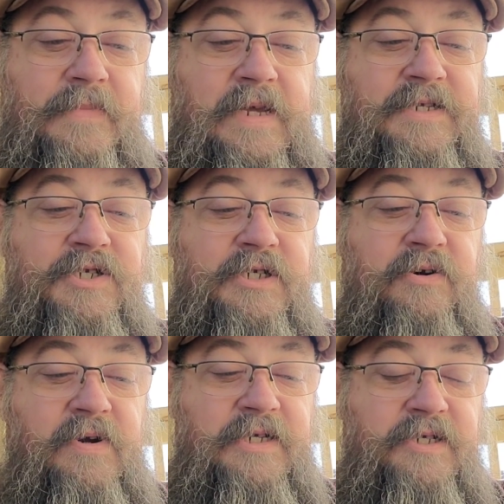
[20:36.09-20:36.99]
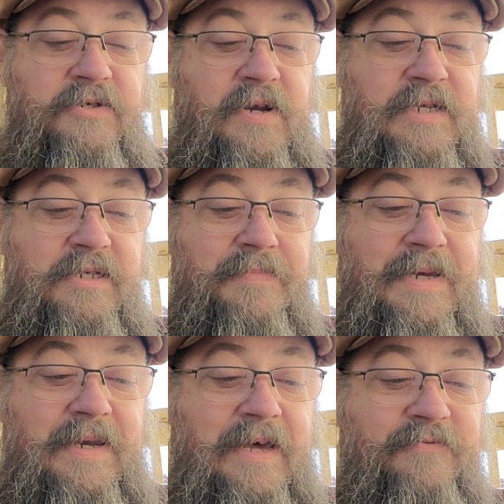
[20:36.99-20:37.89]
Each generation tries to
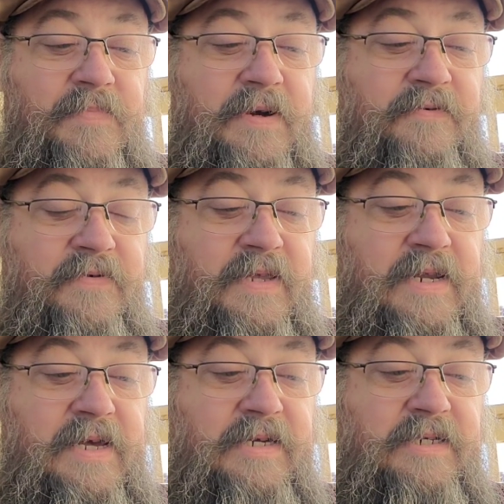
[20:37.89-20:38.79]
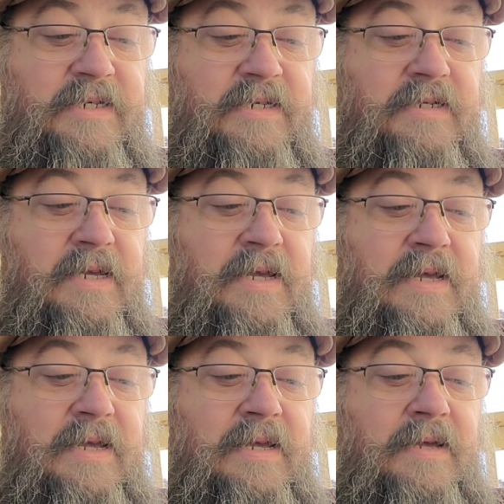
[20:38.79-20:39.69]
make life better for the next,
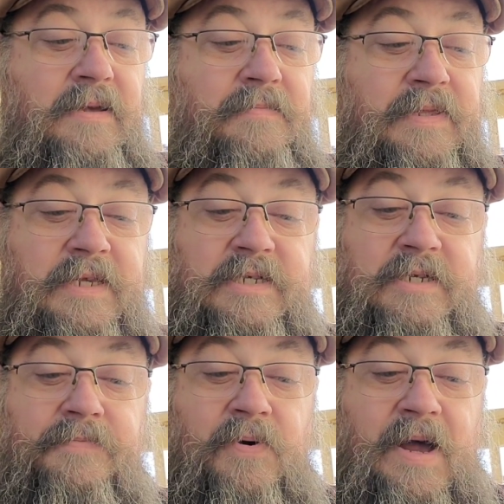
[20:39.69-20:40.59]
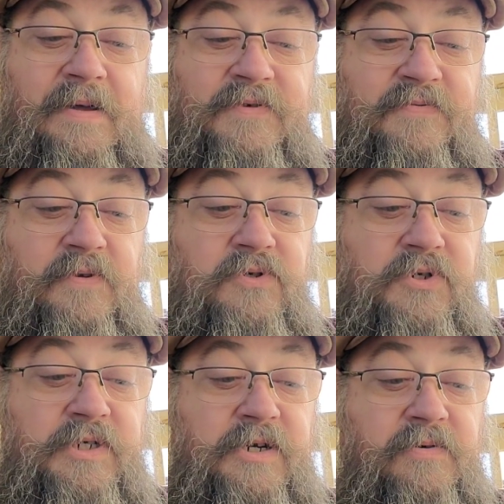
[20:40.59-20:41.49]
but this deprives future
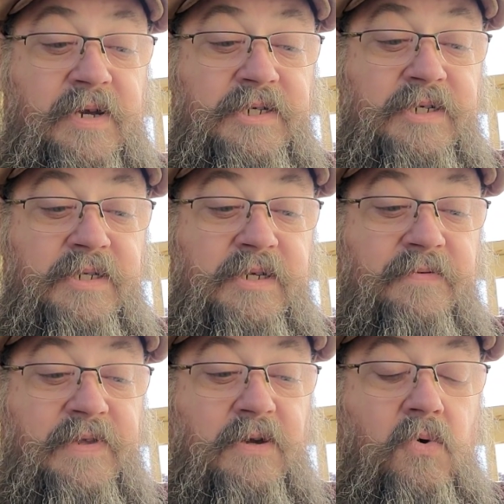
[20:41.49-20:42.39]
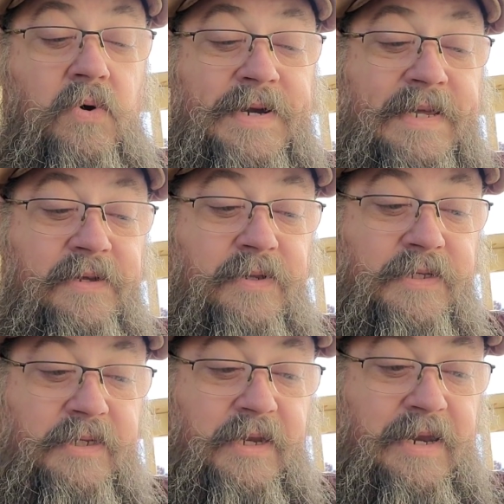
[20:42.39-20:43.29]
generations of the
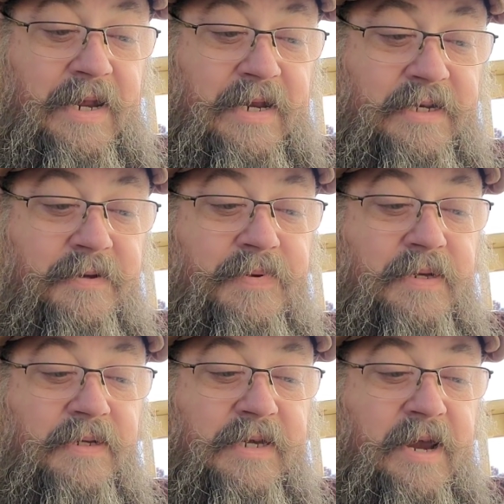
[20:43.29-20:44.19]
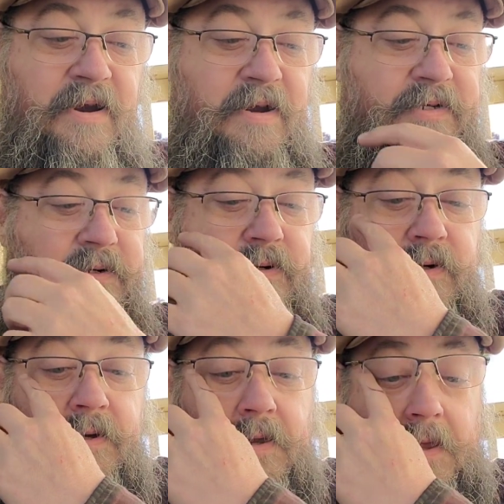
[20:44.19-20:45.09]
ordeals needed to build character.